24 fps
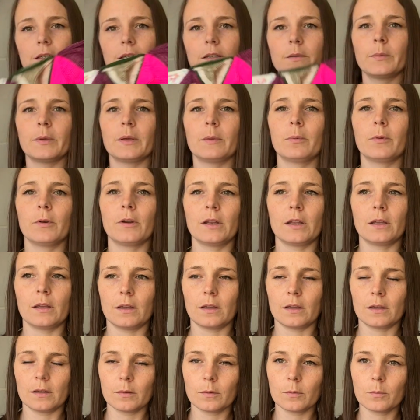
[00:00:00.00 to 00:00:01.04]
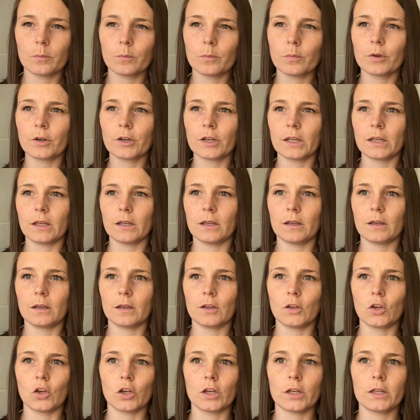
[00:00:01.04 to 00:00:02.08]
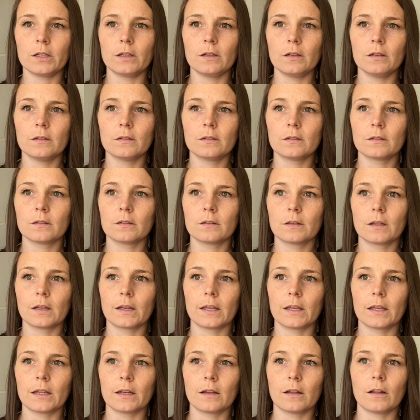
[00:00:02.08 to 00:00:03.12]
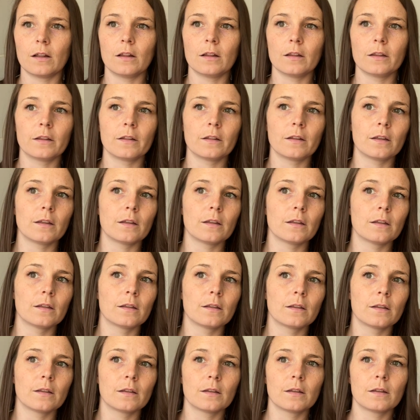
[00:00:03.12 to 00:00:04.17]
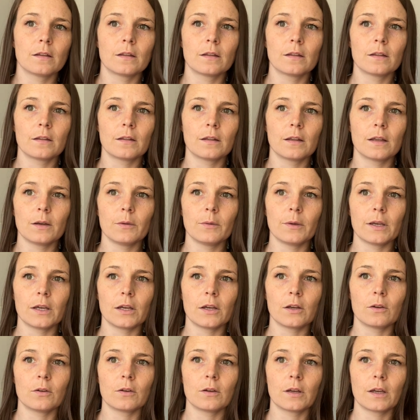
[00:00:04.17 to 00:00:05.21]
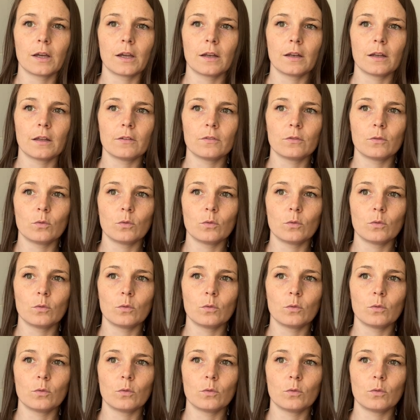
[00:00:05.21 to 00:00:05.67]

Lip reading: to be pretty good. Can I get it all in the, there we go, kind of.